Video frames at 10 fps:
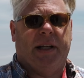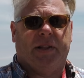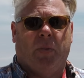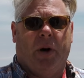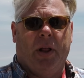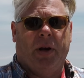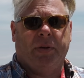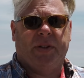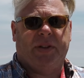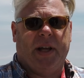It's one of
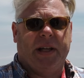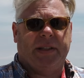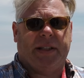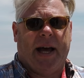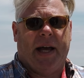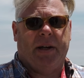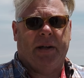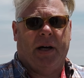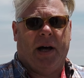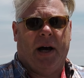those things that
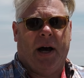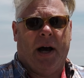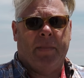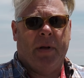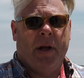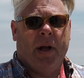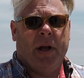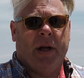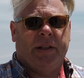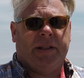
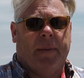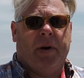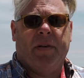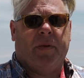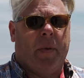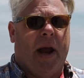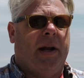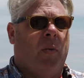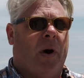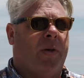somebody from
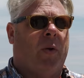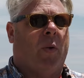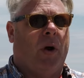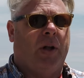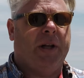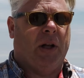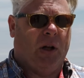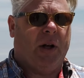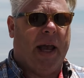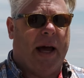anywhere in the world
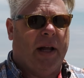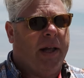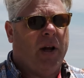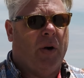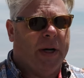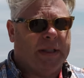can look at and they know